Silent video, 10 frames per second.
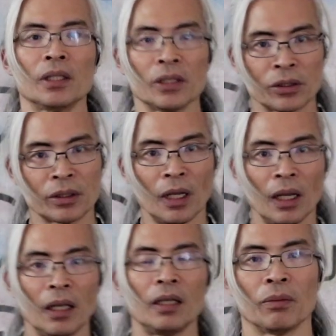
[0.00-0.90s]

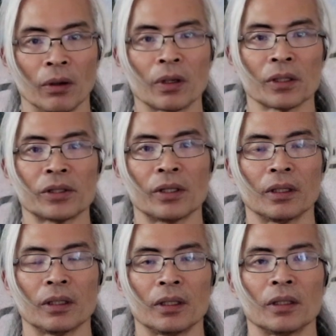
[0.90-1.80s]
Stay focused,
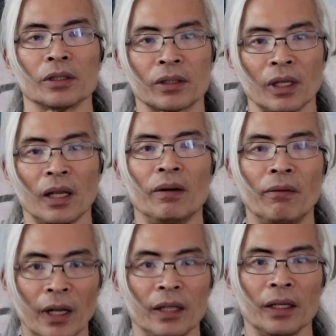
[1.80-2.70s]
stay
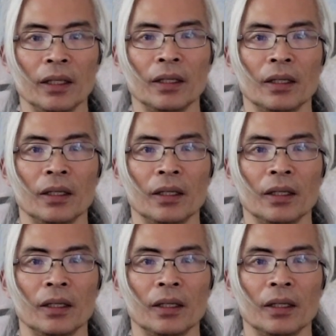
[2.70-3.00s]
ready